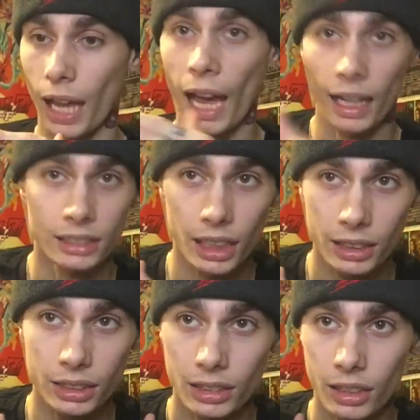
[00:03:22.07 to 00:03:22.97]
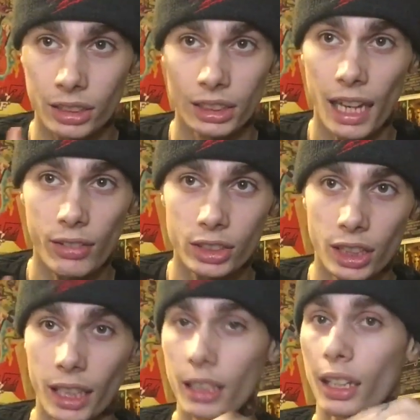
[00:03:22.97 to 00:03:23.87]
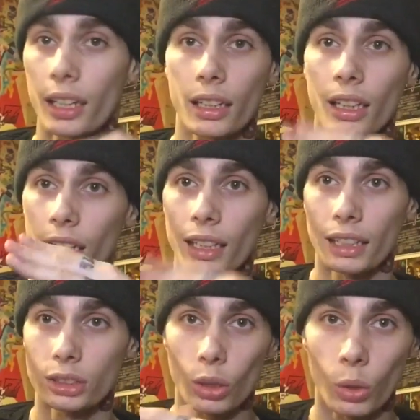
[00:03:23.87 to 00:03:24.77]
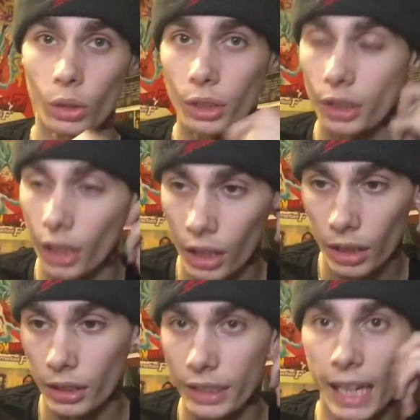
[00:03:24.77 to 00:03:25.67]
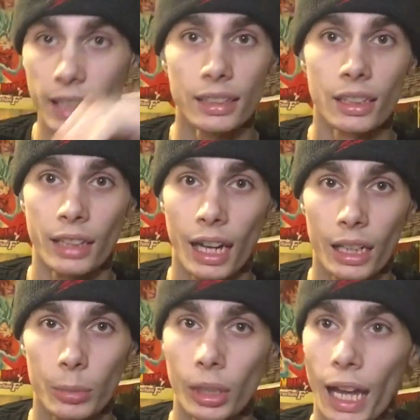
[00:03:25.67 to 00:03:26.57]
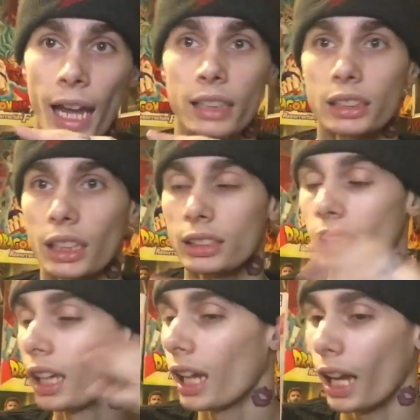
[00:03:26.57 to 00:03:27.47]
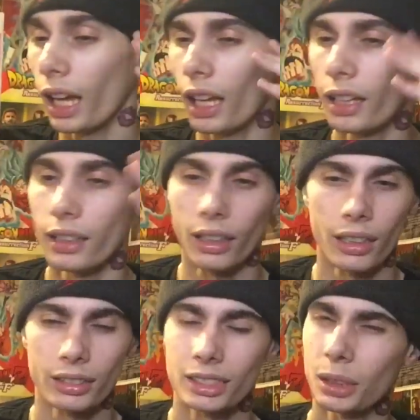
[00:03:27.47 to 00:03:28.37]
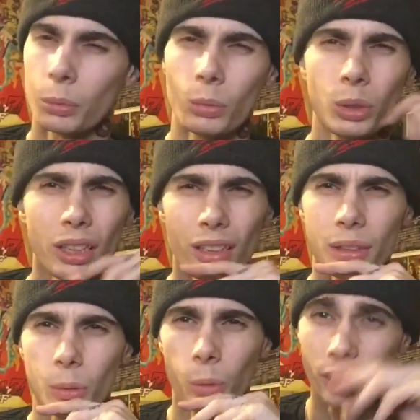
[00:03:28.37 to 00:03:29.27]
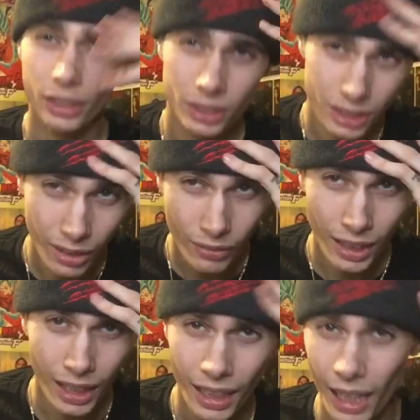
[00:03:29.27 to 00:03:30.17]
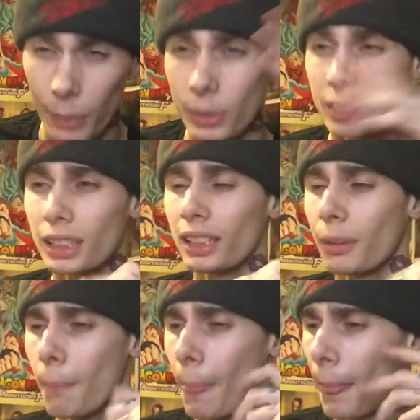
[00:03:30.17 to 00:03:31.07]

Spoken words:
access the Savage Land, like that's the only gate they're not able to access, and some really weird stuff kind of happens in it.